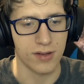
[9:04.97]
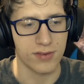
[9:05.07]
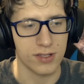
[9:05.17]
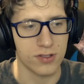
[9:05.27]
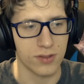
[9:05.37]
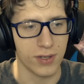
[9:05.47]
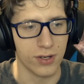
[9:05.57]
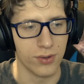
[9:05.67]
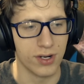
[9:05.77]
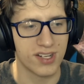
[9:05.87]
if they took my
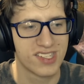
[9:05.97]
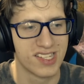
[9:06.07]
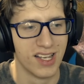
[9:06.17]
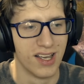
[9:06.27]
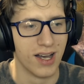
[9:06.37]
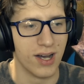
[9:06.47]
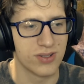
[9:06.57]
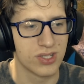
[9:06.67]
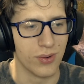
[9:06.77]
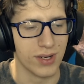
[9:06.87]
horse, I
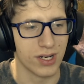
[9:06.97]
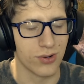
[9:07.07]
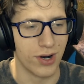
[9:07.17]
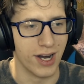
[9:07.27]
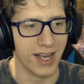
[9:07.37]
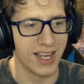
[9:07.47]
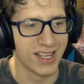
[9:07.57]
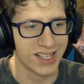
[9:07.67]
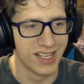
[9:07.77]
was going to cry.